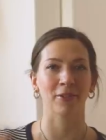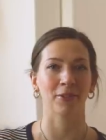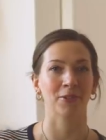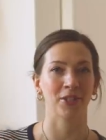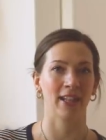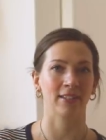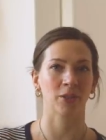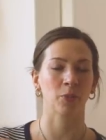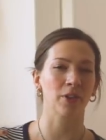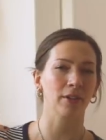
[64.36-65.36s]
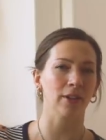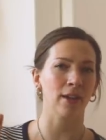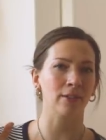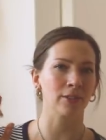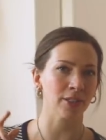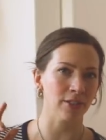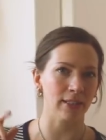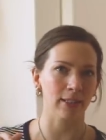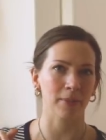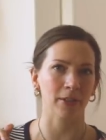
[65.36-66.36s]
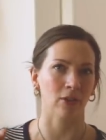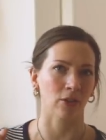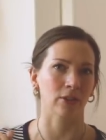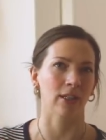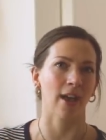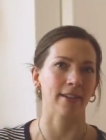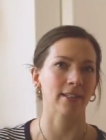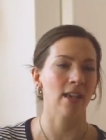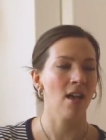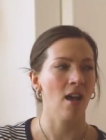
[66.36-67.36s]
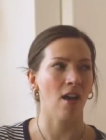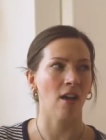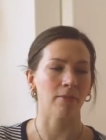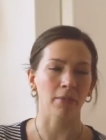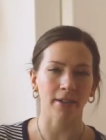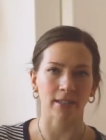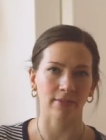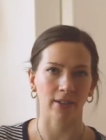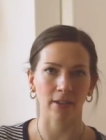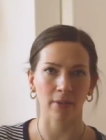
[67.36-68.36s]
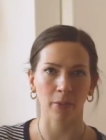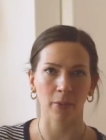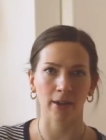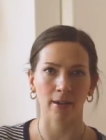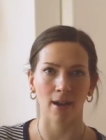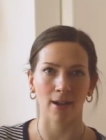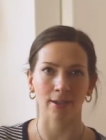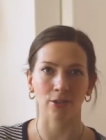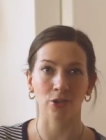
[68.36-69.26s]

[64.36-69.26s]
photo challenge, we're gonna continue a little bit along the lines of Monday's video where I